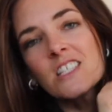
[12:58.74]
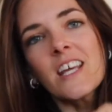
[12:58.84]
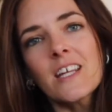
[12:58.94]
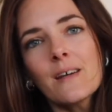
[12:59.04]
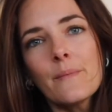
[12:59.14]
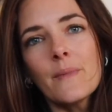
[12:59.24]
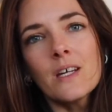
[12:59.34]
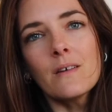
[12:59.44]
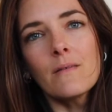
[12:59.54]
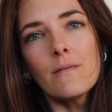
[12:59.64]

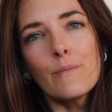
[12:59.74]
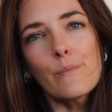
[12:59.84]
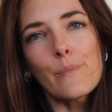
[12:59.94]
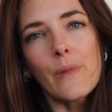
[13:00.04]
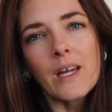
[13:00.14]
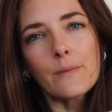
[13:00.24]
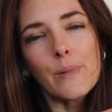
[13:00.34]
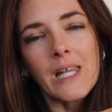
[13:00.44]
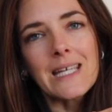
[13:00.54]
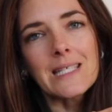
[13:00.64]
denim like
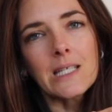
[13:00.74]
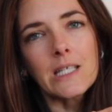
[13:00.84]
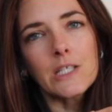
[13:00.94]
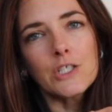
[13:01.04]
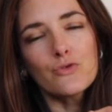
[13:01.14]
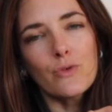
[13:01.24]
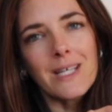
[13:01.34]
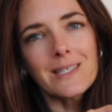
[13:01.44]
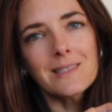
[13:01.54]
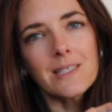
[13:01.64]
blazer,
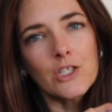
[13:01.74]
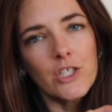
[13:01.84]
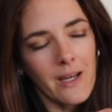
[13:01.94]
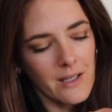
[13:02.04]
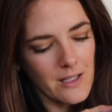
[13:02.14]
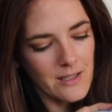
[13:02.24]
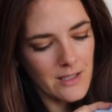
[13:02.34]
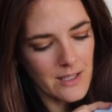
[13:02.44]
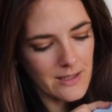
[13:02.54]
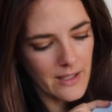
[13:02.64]
dress,
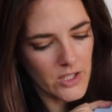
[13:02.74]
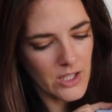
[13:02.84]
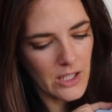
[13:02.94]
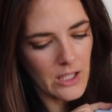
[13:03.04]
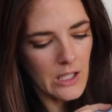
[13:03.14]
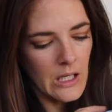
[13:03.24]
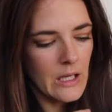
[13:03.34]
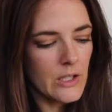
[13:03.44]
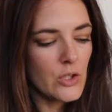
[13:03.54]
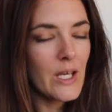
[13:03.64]
jacket essentially.
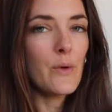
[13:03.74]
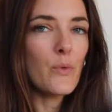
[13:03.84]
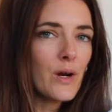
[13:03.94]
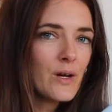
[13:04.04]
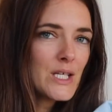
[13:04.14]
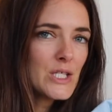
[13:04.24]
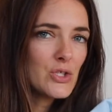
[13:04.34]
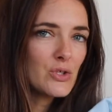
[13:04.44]
You can wear it as a